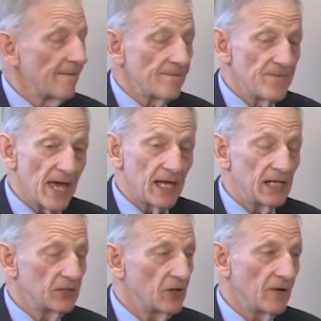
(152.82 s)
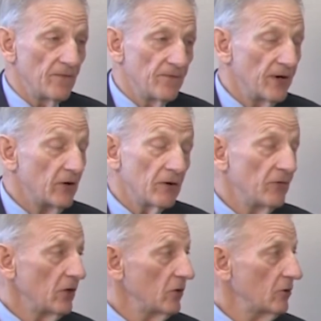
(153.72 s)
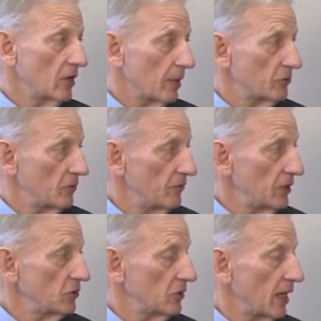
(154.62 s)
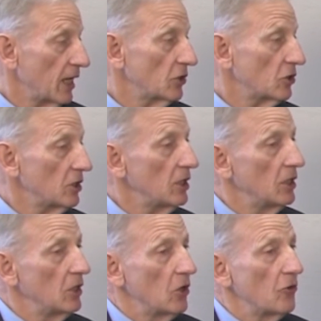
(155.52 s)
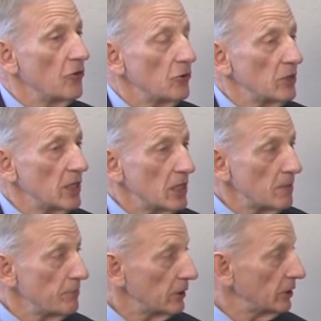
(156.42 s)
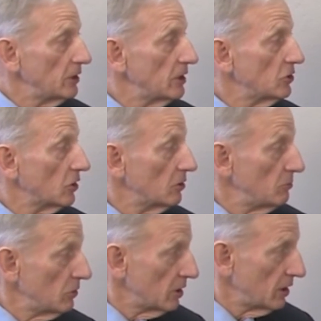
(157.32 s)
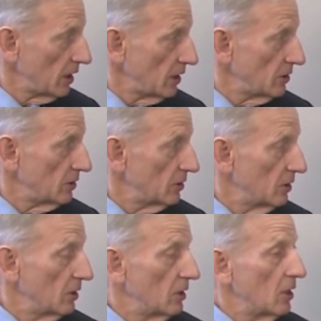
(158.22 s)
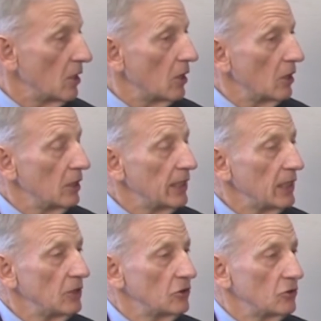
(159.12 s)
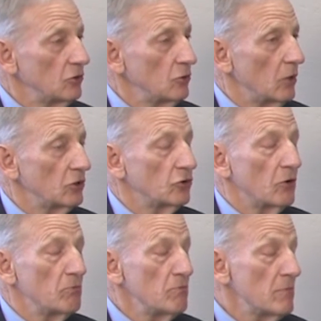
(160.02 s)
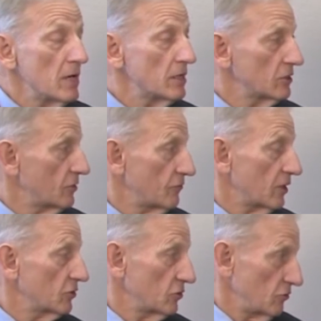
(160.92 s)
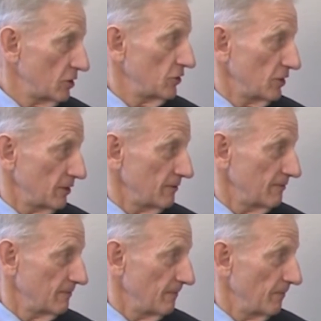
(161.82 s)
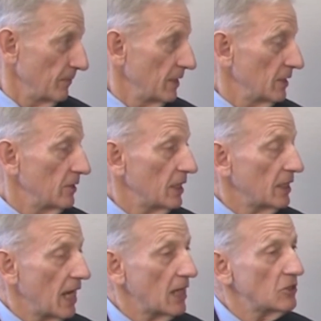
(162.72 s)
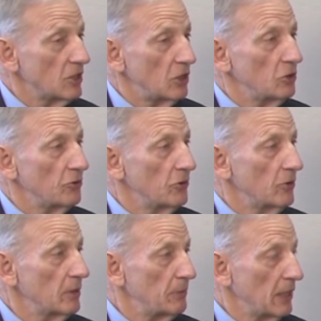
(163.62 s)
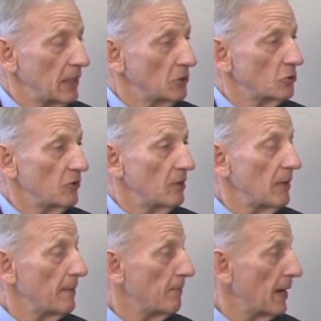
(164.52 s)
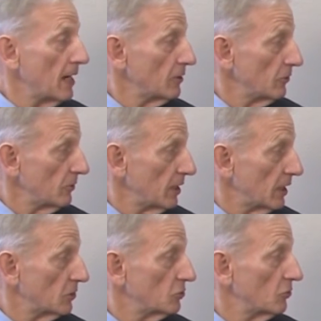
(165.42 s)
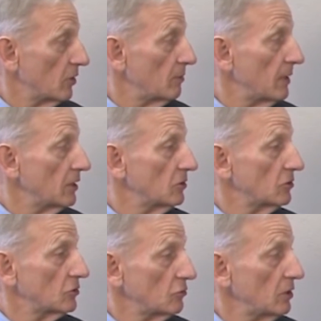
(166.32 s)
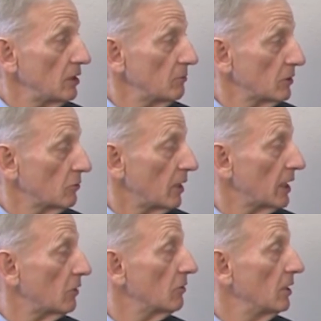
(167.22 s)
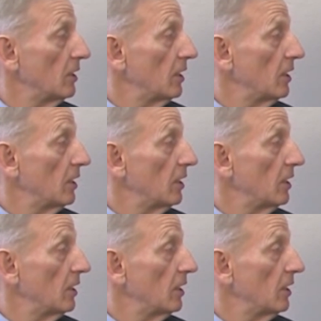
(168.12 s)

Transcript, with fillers: That is a very, very good observation. Actually, yeah, their inability to communicate leads to tremendous frustration. Yes. They can't tell you they're in pain, so they may bang their heads, or they may scream and cry out.